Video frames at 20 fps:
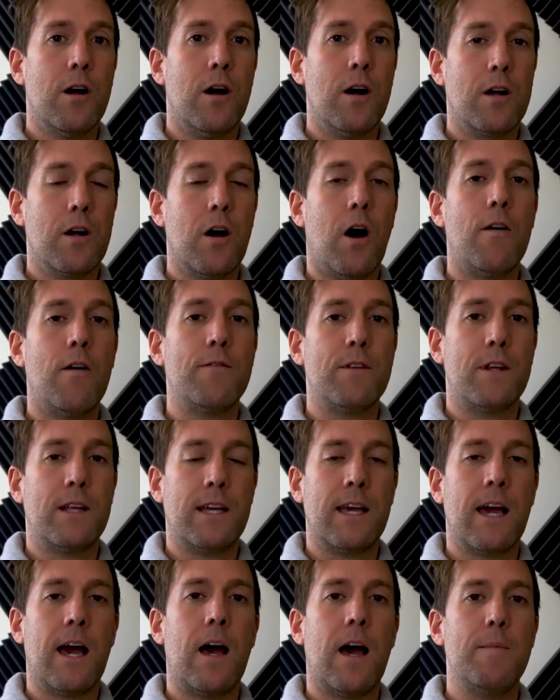a
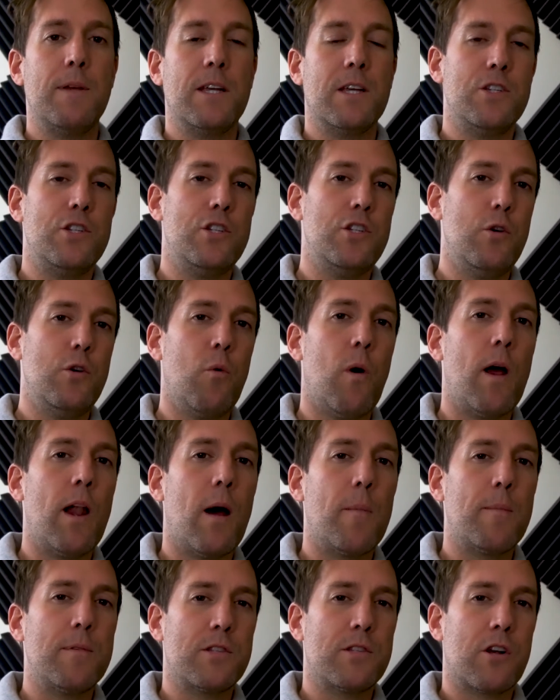confident guy because you went
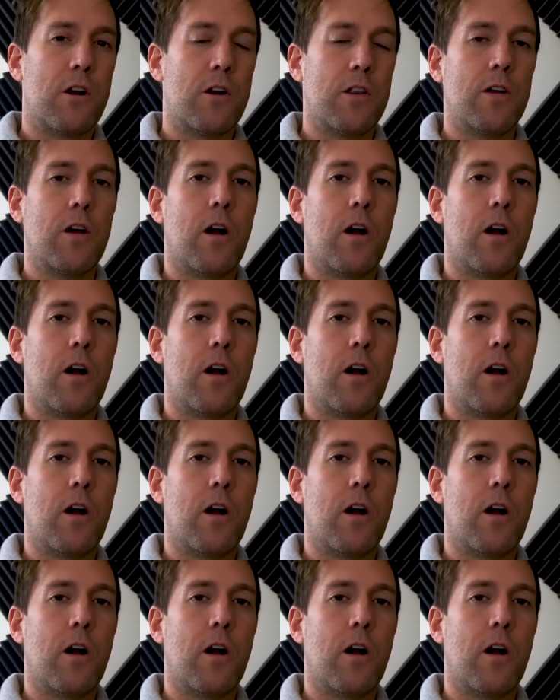up and started